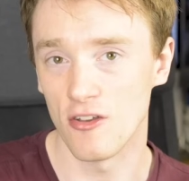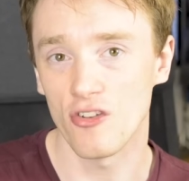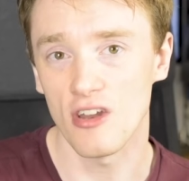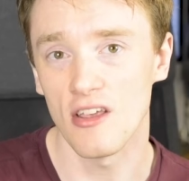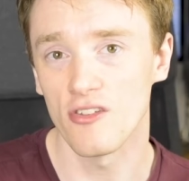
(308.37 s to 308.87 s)

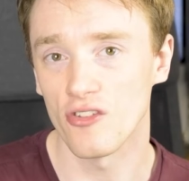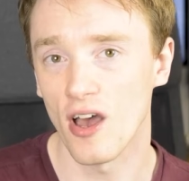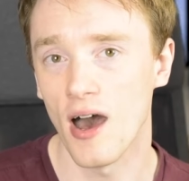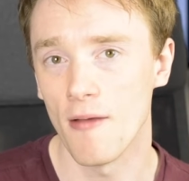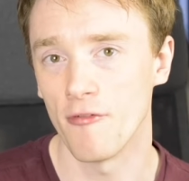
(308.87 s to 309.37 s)
just isn't
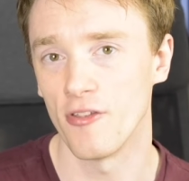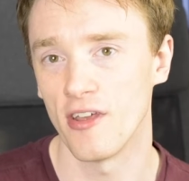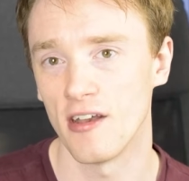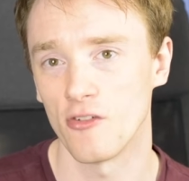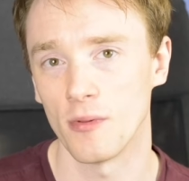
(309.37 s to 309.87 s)
time for the
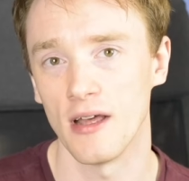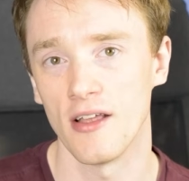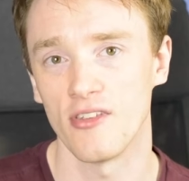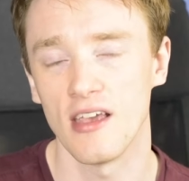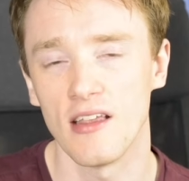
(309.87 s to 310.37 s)
tennis player
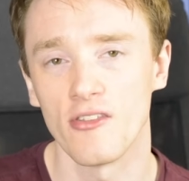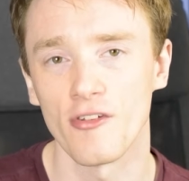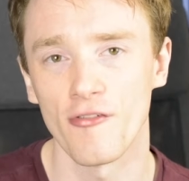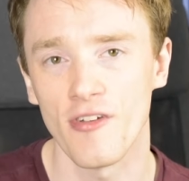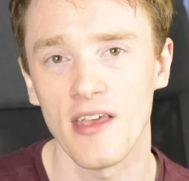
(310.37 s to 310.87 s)
to
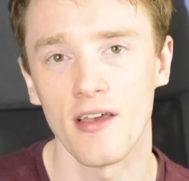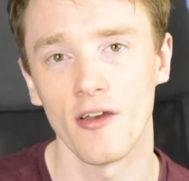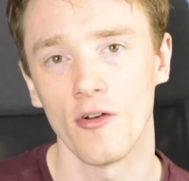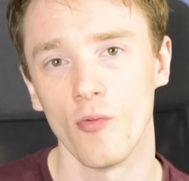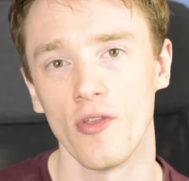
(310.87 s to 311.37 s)

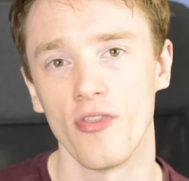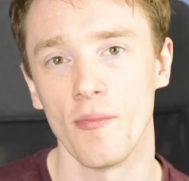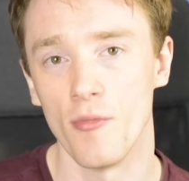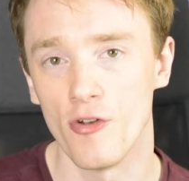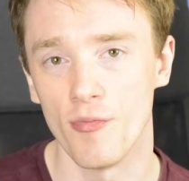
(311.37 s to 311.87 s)
interfere with the
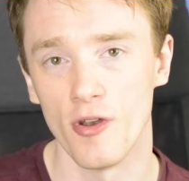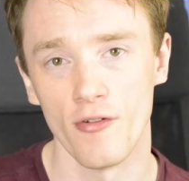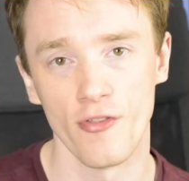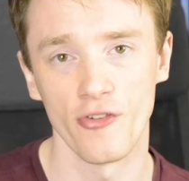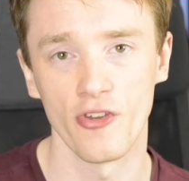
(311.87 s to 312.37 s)
movement
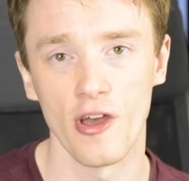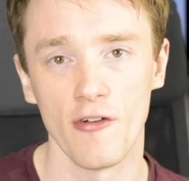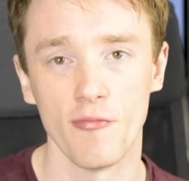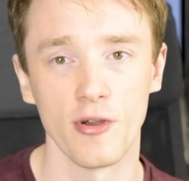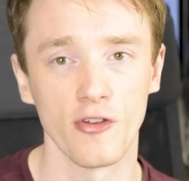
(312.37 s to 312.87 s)
of the
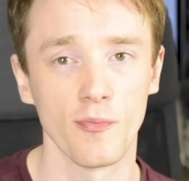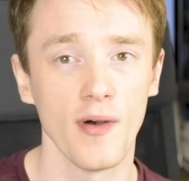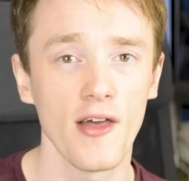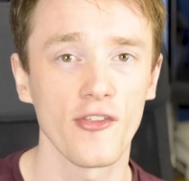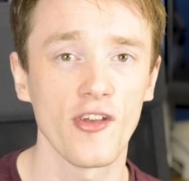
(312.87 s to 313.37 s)
serve because
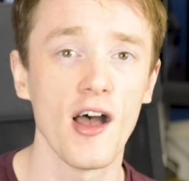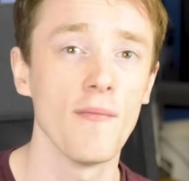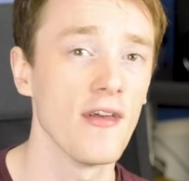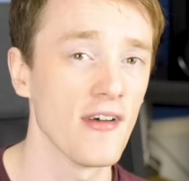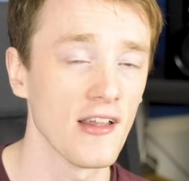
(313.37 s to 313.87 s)
by the
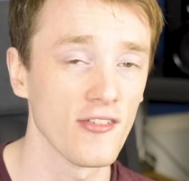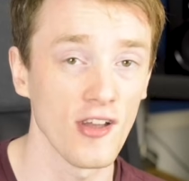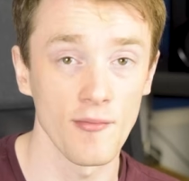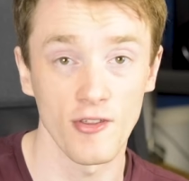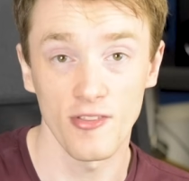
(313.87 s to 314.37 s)
time they've had
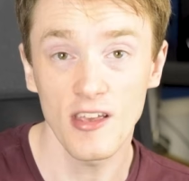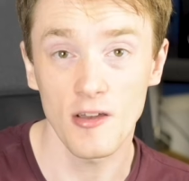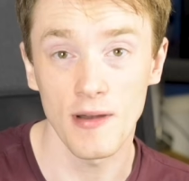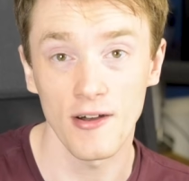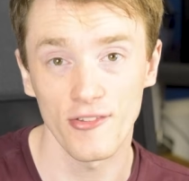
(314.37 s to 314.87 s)
time to think
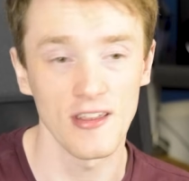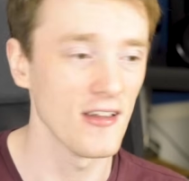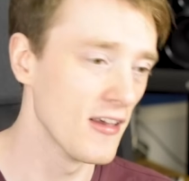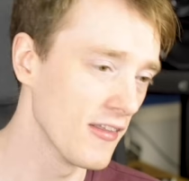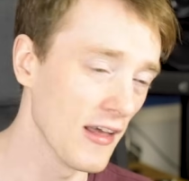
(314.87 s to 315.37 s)
about it,
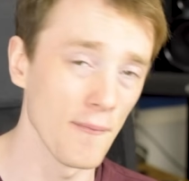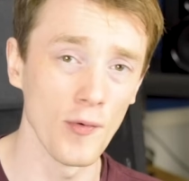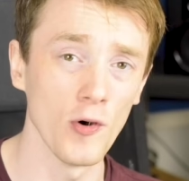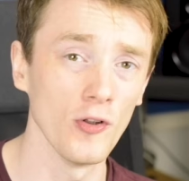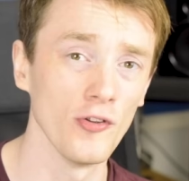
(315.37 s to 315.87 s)
that
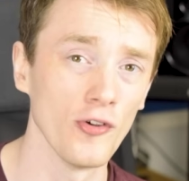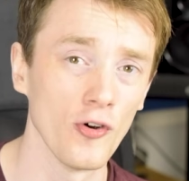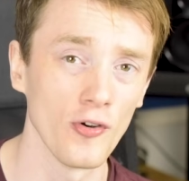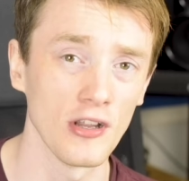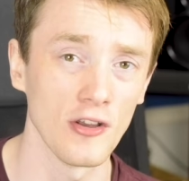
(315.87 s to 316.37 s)
ball has
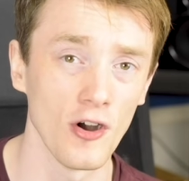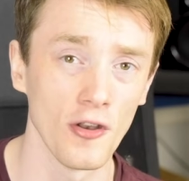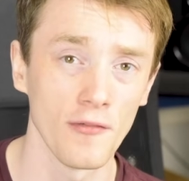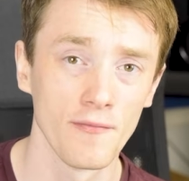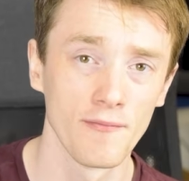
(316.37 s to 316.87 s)
already
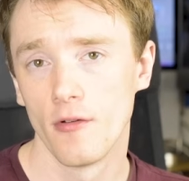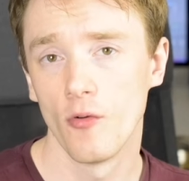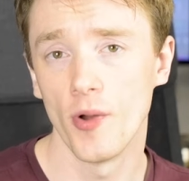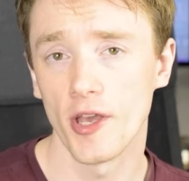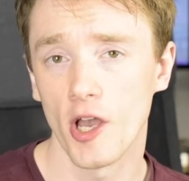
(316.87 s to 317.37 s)
gone.
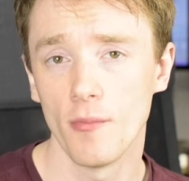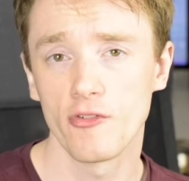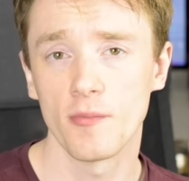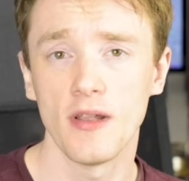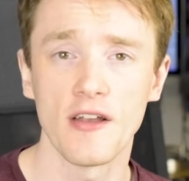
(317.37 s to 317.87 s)
When it comes
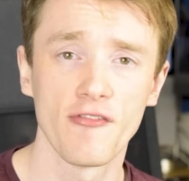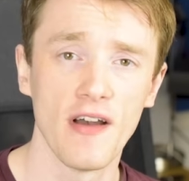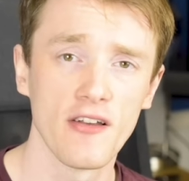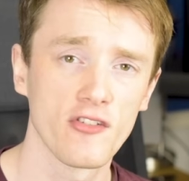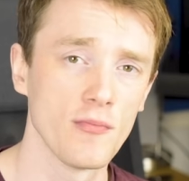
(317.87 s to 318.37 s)
to playing
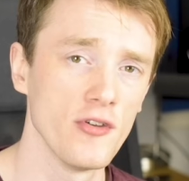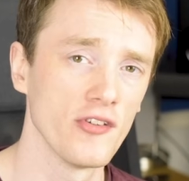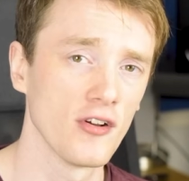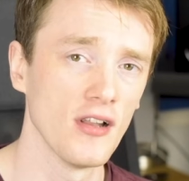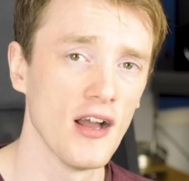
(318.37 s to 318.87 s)
fast
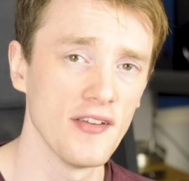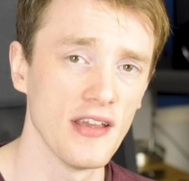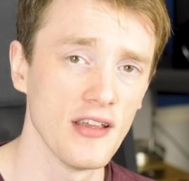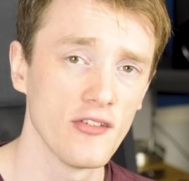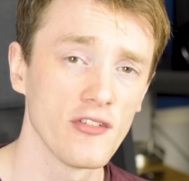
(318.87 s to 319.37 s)
musical
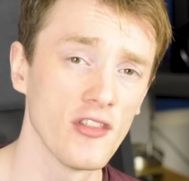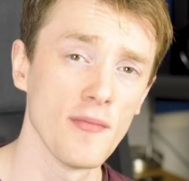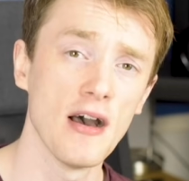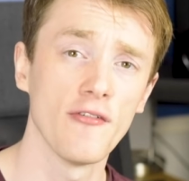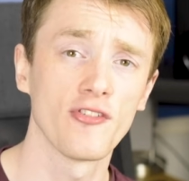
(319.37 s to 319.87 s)
ideas, the
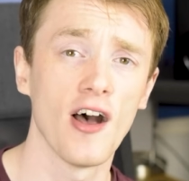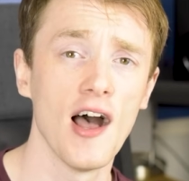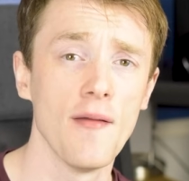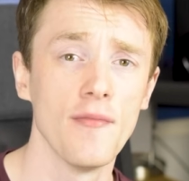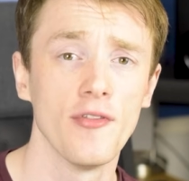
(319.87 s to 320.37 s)
amount of
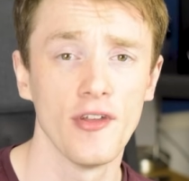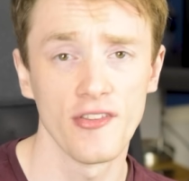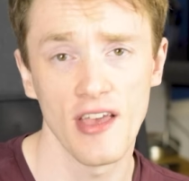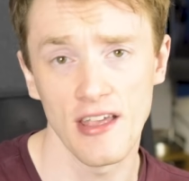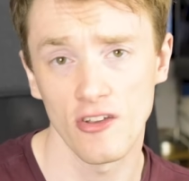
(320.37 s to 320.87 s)
time that it
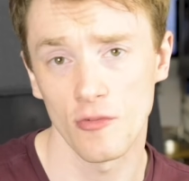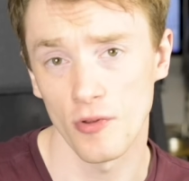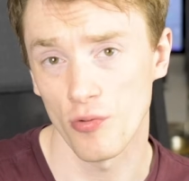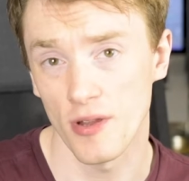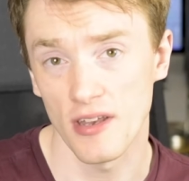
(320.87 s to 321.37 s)
takes
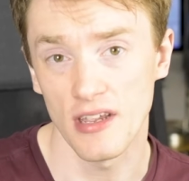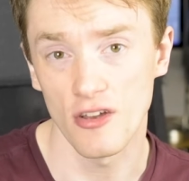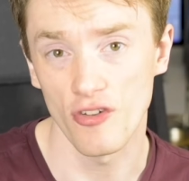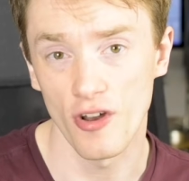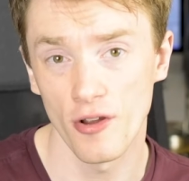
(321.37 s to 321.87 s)
between
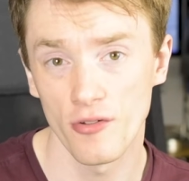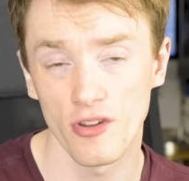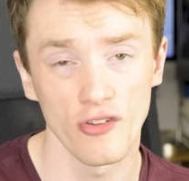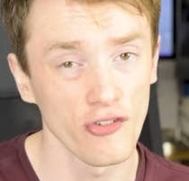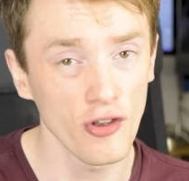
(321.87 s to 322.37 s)
each note
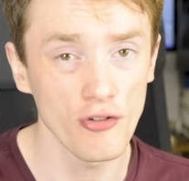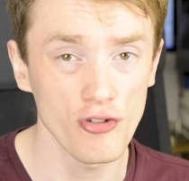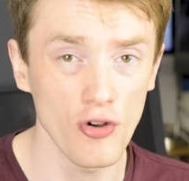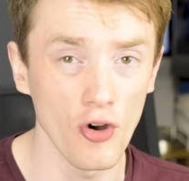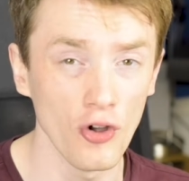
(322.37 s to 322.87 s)
is so
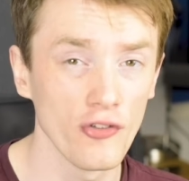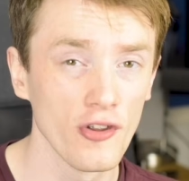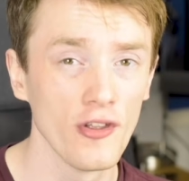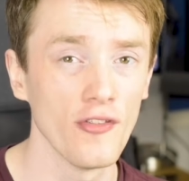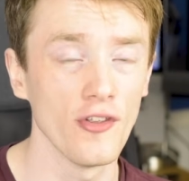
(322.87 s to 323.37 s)
short
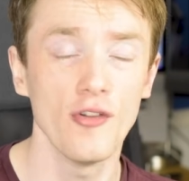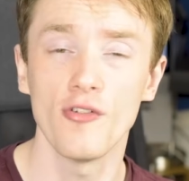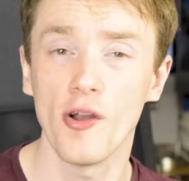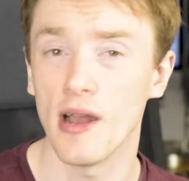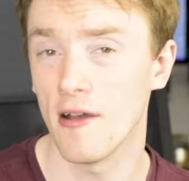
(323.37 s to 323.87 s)
that you
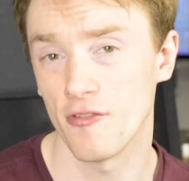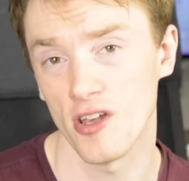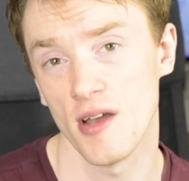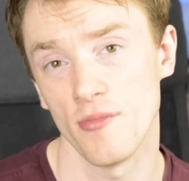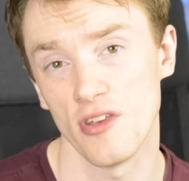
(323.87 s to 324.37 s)
don't have
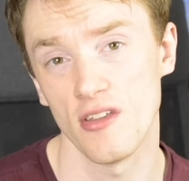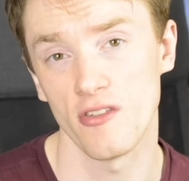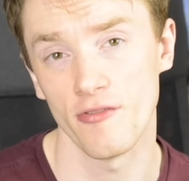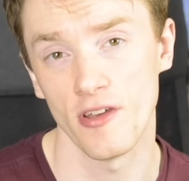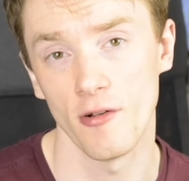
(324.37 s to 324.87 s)
time to
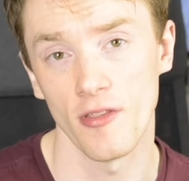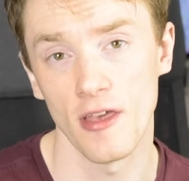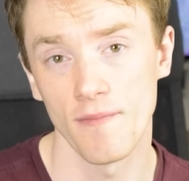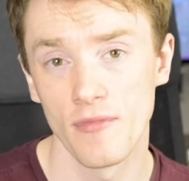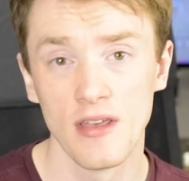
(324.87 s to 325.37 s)
interfere with
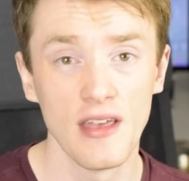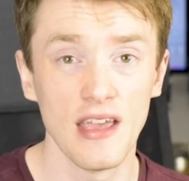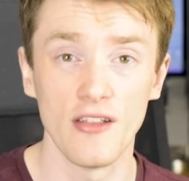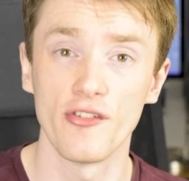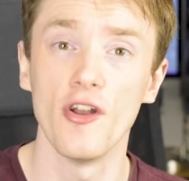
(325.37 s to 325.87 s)
it.
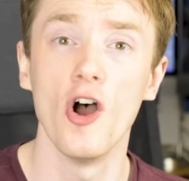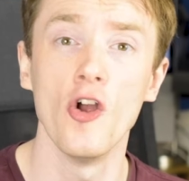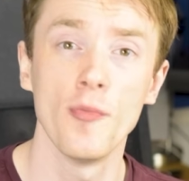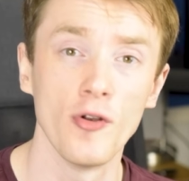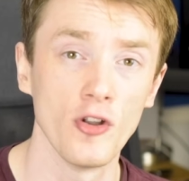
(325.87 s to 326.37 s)
It's an
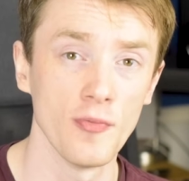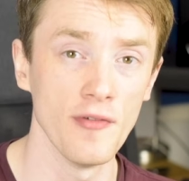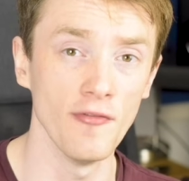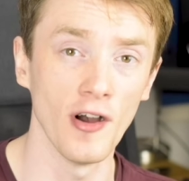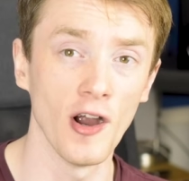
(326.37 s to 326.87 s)
open loop
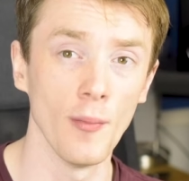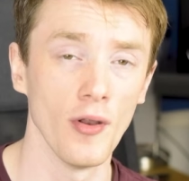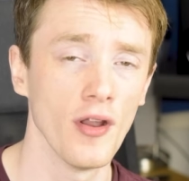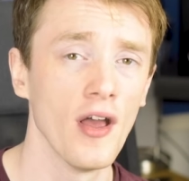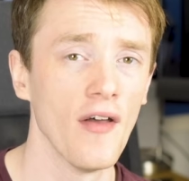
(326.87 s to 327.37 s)

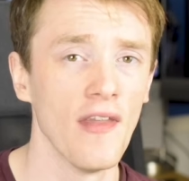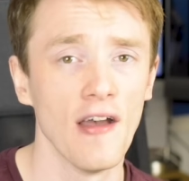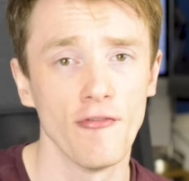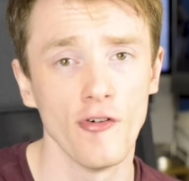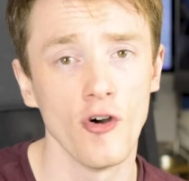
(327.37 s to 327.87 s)
environment, and
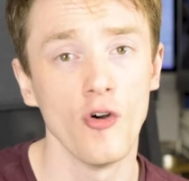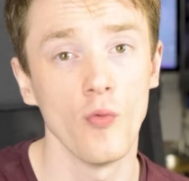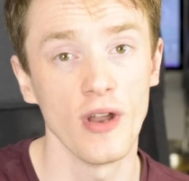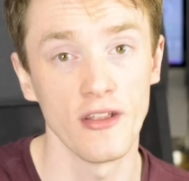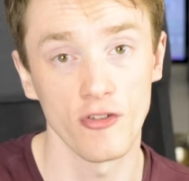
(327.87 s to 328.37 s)
therefore
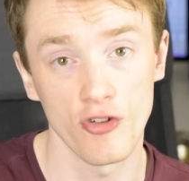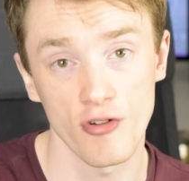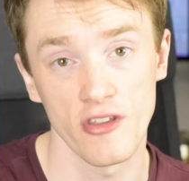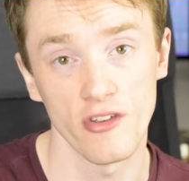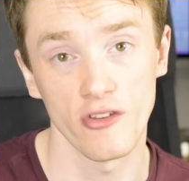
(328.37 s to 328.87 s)
we need to
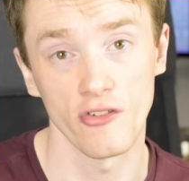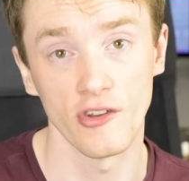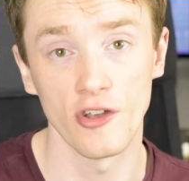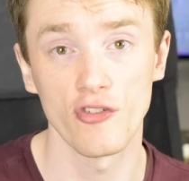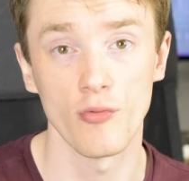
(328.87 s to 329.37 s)
treat it as
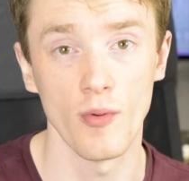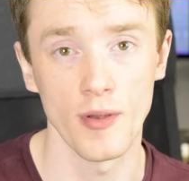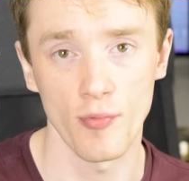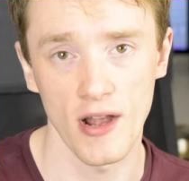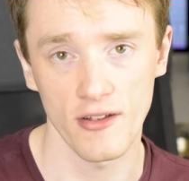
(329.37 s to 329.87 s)
such when
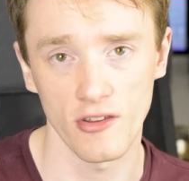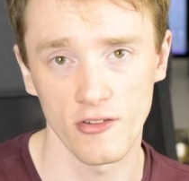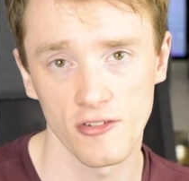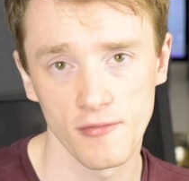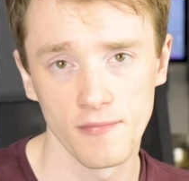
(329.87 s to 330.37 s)
we
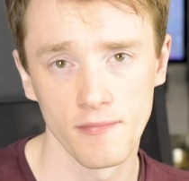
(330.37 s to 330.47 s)
practice.